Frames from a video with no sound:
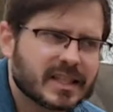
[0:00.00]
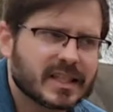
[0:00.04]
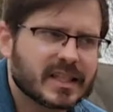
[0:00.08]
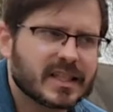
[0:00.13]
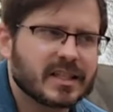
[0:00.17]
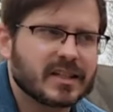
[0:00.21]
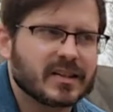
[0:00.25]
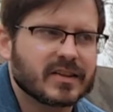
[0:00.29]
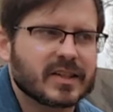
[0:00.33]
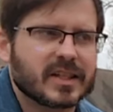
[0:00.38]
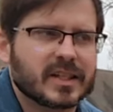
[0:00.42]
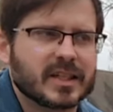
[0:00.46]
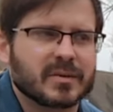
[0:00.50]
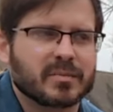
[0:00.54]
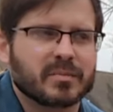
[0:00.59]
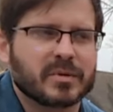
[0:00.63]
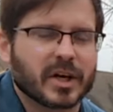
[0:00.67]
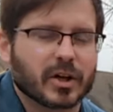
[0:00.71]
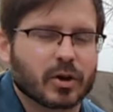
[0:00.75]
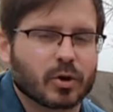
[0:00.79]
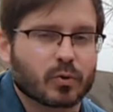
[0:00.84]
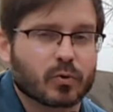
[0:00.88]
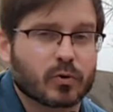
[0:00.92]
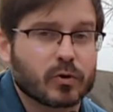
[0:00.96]
See, the
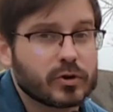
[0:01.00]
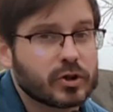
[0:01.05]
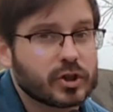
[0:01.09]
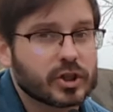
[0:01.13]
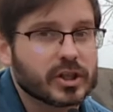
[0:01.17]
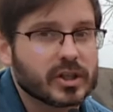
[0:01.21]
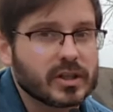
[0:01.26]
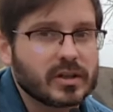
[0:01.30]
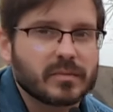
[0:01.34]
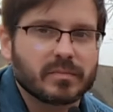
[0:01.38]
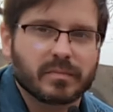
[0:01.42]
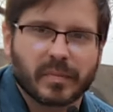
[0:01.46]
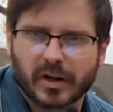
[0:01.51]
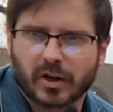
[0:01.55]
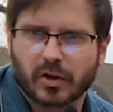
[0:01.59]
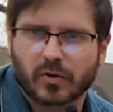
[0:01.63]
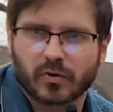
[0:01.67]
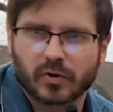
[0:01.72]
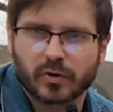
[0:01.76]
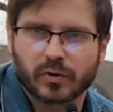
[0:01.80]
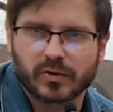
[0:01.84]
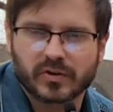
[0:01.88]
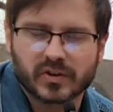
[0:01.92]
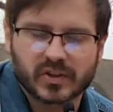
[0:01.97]
Belarusian,
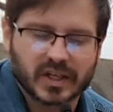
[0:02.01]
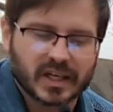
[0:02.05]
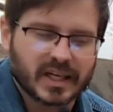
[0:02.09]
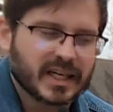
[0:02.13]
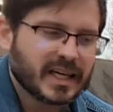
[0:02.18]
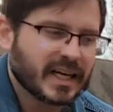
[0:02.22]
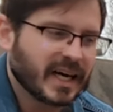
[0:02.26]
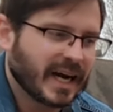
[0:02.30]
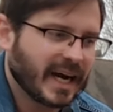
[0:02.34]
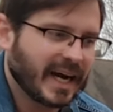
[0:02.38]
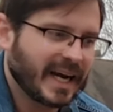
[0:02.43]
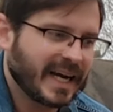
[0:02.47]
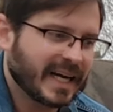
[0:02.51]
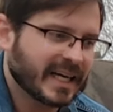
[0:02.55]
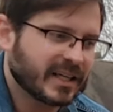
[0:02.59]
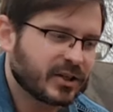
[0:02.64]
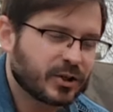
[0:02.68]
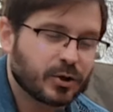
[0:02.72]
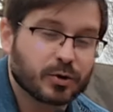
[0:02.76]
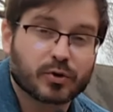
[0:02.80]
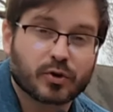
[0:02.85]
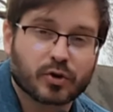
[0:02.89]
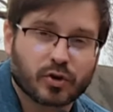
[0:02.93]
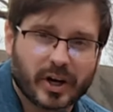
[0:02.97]
Belarus, and
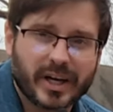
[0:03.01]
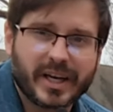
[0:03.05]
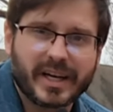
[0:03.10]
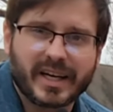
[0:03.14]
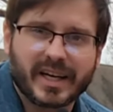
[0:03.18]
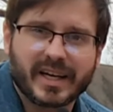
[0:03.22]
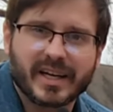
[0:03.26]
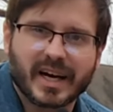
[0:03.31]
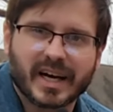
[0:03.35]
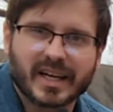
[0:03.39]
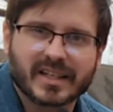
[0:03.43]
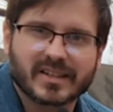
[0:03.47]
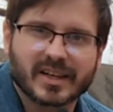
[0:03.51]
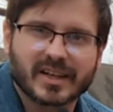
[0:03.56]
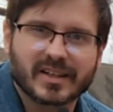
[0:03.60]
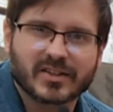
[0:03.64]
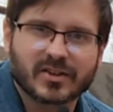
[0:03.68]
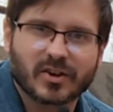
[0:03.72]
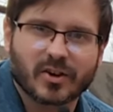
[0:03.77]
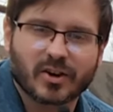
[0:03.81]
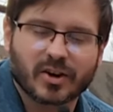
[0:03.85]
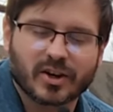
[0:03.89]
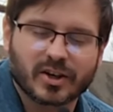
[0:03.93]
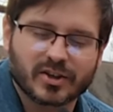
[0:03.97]
Ukrainian S
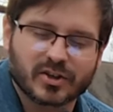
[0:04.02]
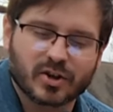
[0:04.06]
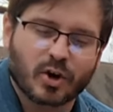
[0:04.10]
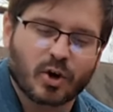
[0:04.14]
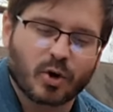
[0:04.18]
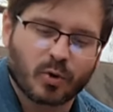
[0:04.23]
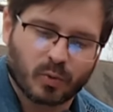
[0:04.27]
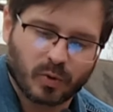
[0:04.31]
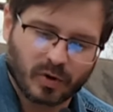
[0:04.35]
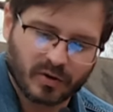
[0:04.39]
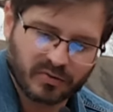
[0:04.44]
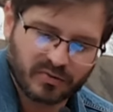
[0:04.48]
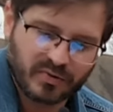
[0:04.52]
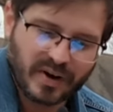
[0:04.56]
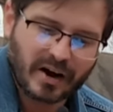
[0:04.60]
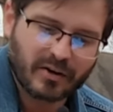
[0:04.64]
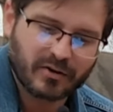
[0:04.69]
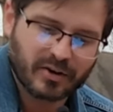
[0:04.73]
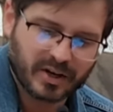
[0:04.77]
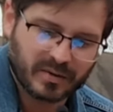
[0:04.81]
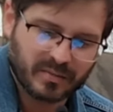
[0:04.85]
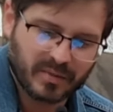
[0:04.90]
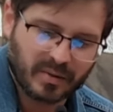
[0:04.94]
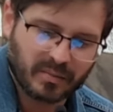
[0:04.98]
S Rs were
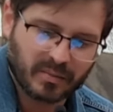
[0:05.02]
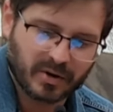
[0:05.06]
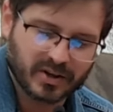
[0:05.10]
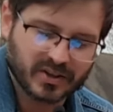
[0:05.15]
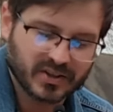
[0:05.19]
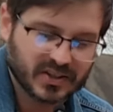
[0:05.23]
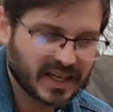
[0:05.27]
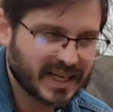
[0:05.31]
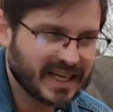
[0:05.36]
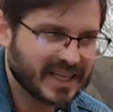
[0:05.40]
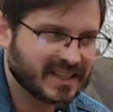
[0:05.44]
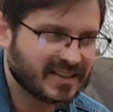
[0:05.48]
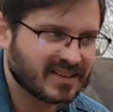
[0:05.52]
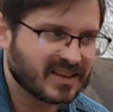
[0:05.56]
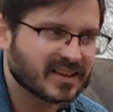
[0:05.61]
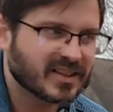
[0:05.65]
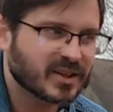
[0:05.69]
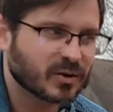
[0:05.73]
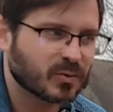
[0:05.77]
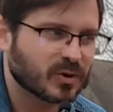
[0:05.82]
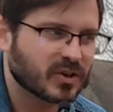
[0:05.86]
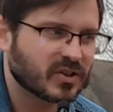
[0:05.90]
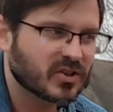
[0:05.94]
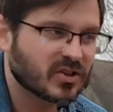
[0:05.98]
founding members, and since
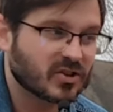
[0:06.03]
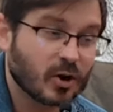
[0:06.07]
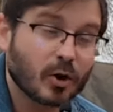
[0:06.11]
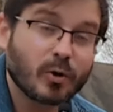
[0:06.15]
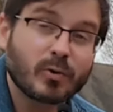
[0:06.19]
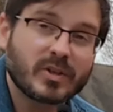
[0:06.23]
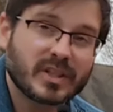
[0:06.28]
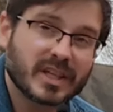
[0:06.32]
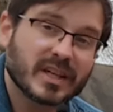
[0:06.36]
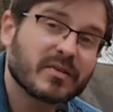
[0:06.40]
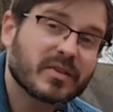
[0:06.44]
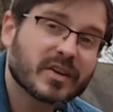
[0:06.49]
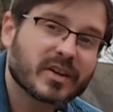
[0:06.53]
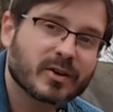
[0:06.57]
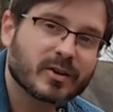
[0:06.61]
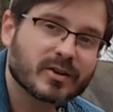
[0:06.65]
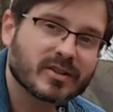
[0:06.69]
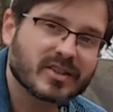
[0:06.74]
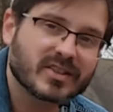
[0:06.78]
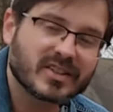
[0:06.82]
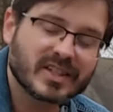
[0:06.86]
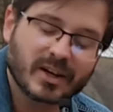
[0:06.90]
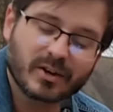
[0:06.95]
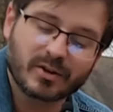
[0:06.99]
it was so
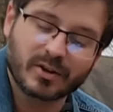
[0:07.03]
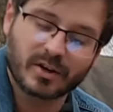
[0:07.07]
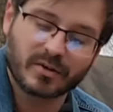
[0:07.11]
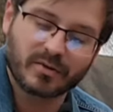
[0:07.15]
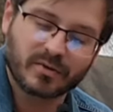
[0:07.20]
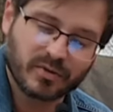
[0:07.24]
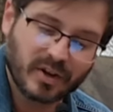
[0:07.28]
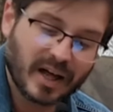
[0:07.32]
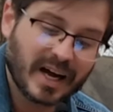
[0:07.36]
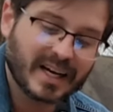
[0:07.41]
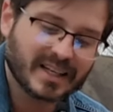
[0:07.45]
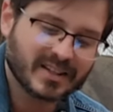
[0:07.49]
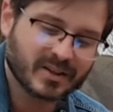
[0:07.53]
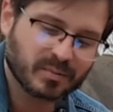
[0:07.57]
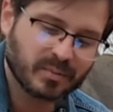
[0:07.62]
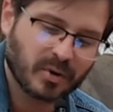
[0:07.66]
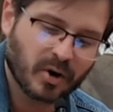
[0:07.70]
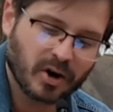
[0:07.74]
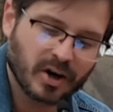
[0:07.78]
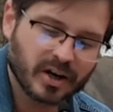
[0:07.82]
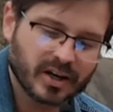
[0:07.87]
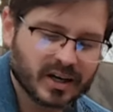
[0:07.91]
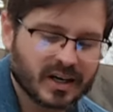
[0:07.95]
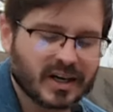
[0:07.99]
difficult to tell their flags
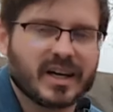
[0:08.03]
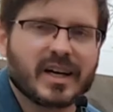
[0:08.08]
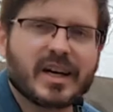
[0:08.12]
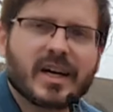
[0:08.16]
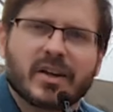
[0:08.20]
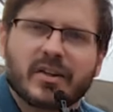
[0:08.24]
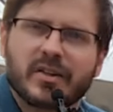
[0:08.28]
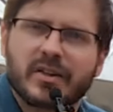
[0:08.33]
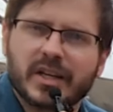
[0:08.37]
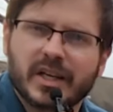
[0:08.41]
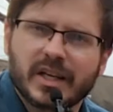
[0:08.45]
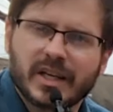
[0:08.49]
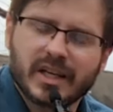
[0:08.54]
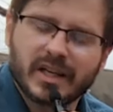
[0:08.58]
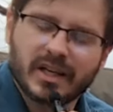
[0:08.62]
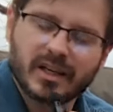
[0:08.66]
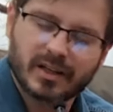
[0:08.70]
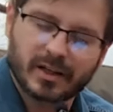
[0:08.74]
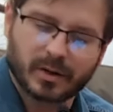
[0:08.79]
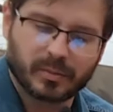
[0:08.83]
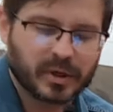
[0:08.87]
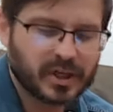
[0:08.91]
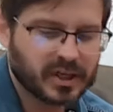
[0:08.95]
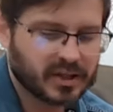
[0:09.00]
apart, the,
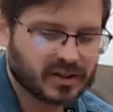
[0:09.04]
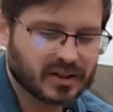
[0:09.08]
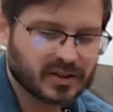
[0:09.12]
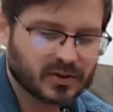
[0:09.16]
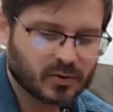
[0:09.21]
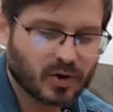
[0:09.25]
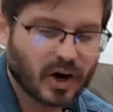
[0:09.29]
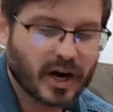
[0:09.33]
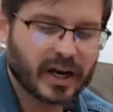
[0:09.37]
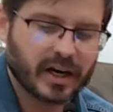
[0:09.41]
let me get this